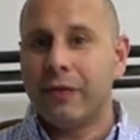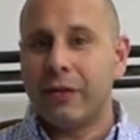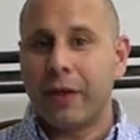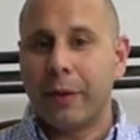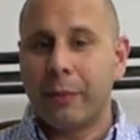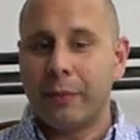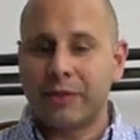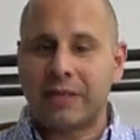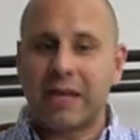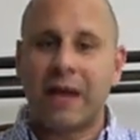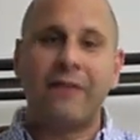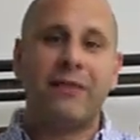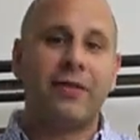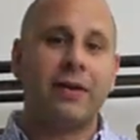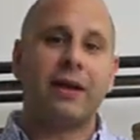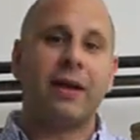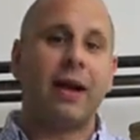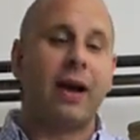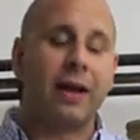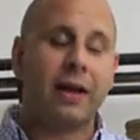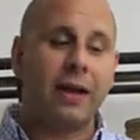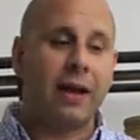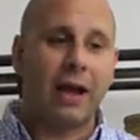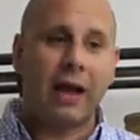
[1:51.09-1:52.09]

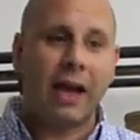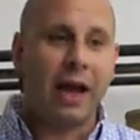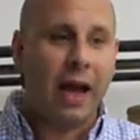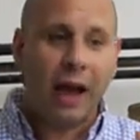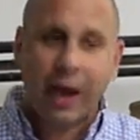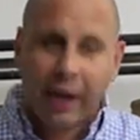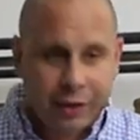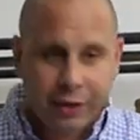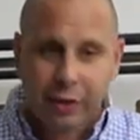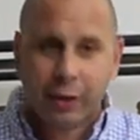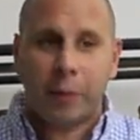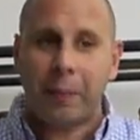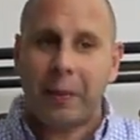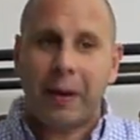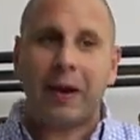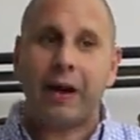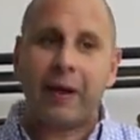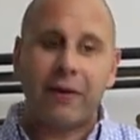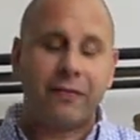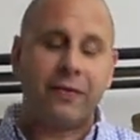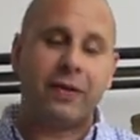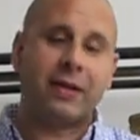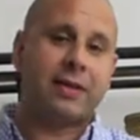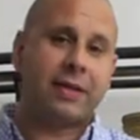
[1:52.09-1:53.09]
I knew about
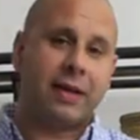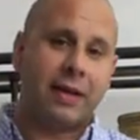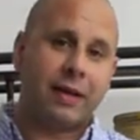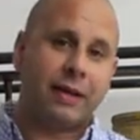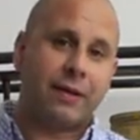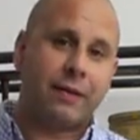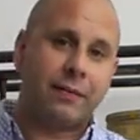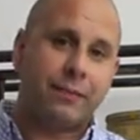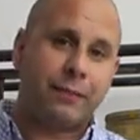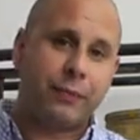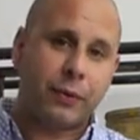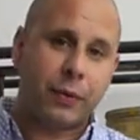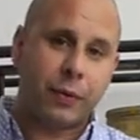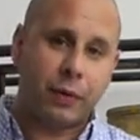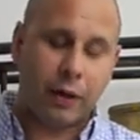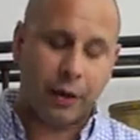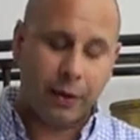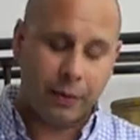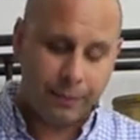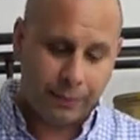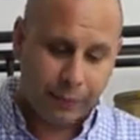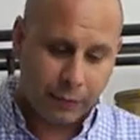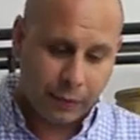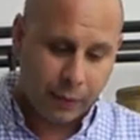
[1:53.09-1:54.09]
everything, you
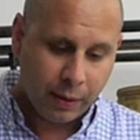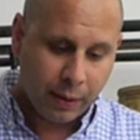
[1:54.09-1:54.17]
know.